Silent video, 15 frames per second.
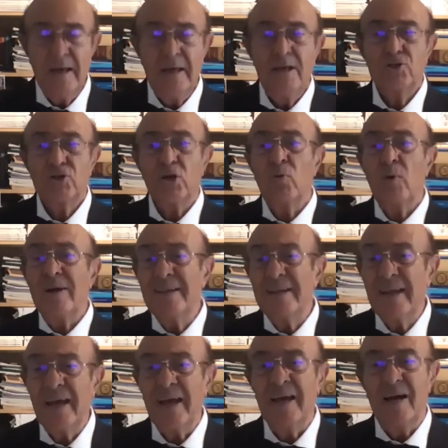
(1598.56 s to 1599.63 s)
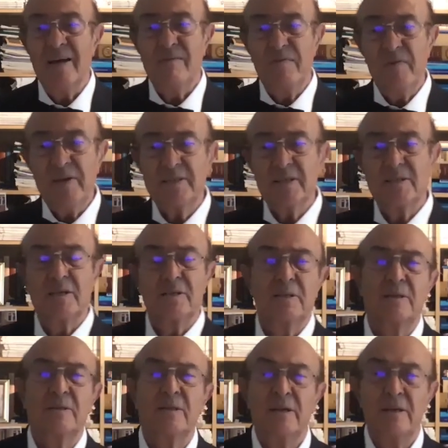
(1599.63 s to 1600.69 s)
And so one day I visited
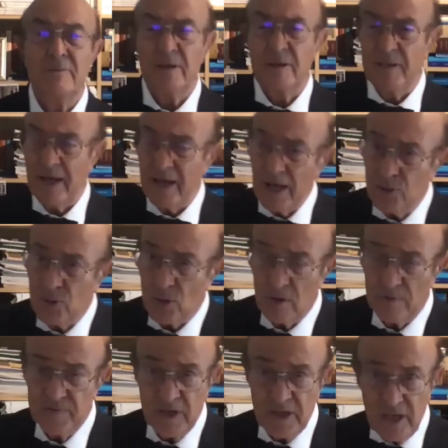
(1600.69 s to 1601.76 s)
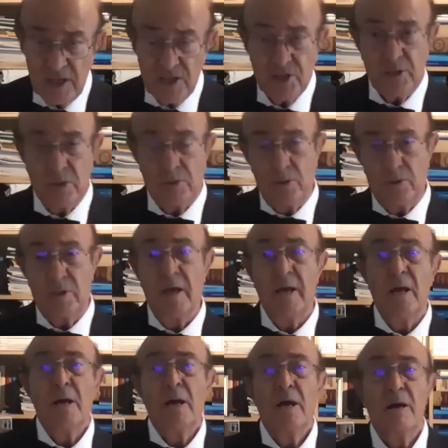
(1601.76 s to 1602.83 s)
the, the, the director of the institute,
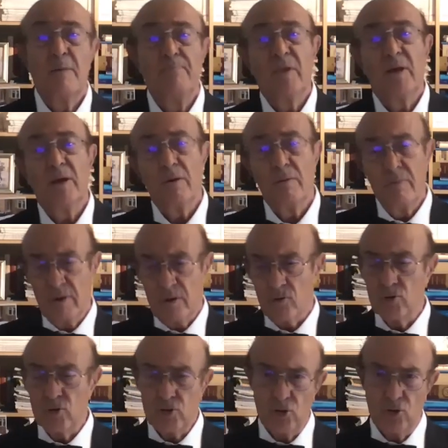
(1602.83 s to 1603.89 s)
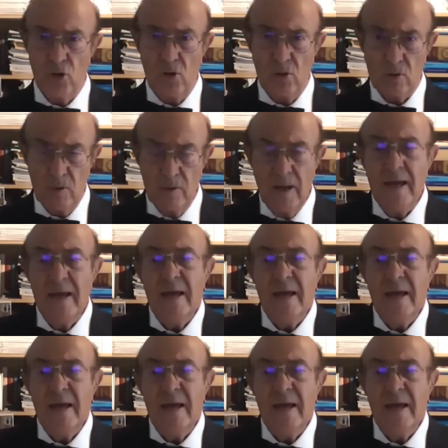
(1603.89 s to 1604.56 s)
um, uh, Kursunoglu,